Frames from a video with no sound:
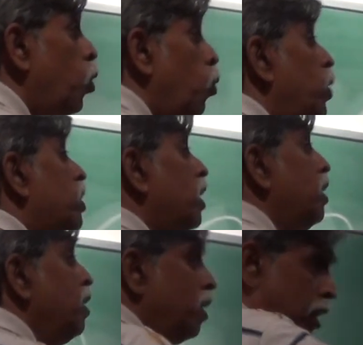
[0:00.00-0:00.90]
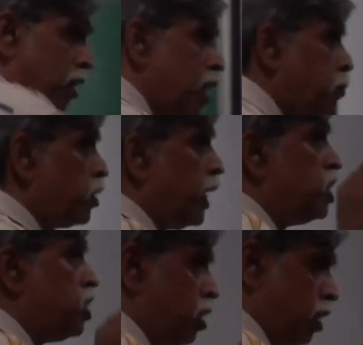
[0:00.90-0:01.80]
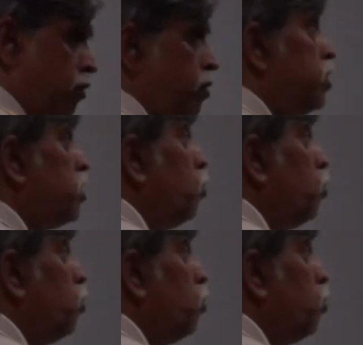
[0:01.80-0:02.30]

within that potential, and we will see